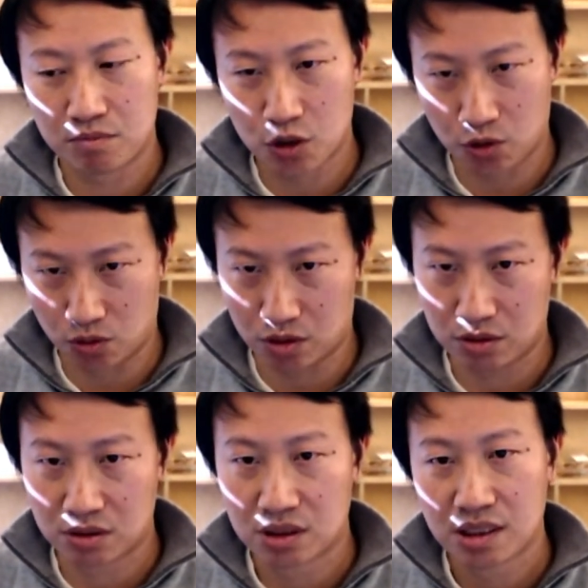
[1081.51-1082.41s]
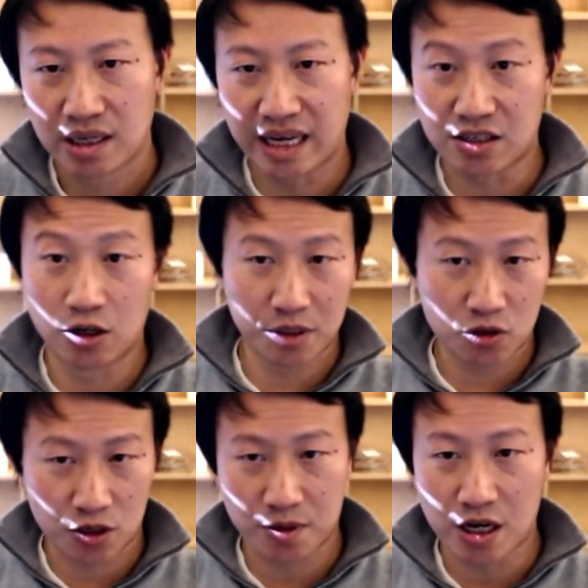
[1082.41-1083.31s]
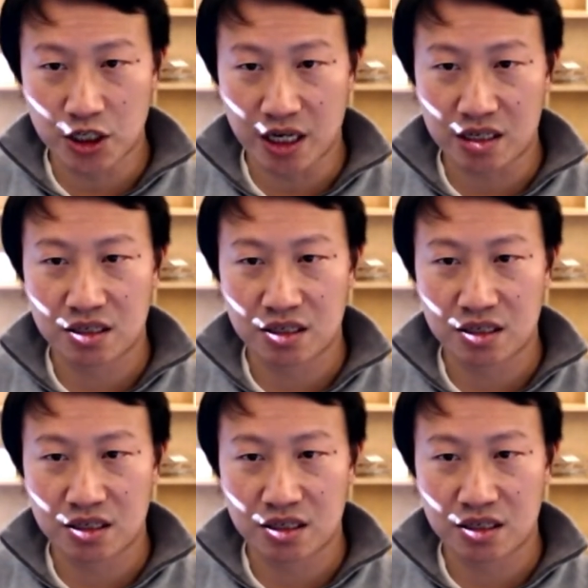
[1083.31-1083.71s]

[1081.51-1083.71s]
tool. It's an open source project